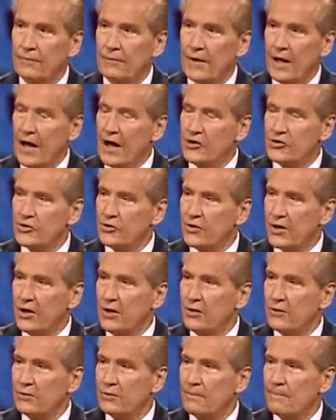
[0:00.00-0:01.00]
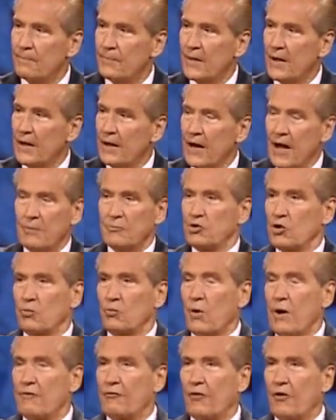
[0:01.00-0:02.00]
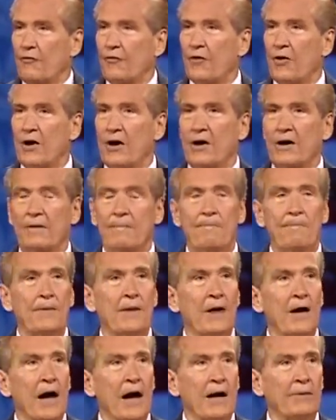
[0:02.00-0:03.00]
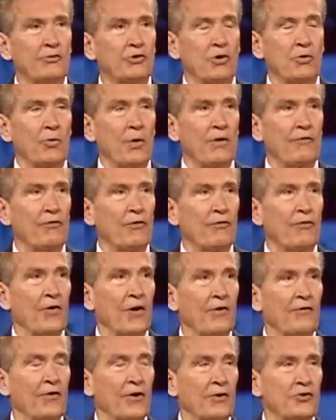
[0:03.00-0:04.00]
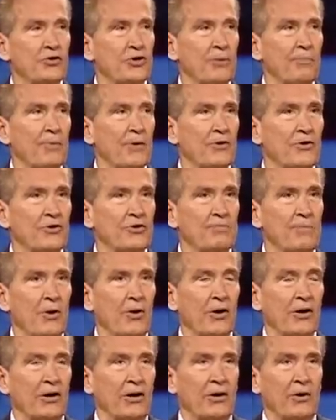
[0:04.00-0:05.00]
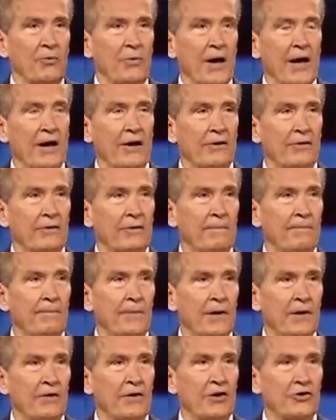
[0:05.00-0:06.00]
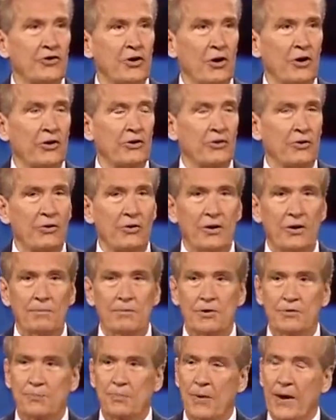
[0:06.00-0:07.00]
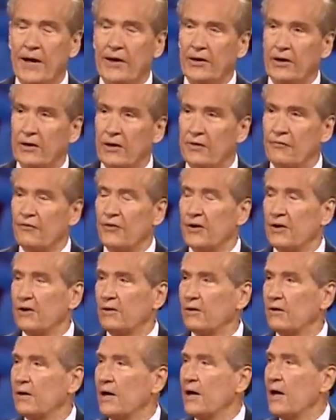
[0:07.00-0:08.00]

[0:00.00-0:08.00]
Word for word: as you go. I'm so grateful for our, I'm so grateful for our fellowship here this morning. Look around. This auditorium is practically filled,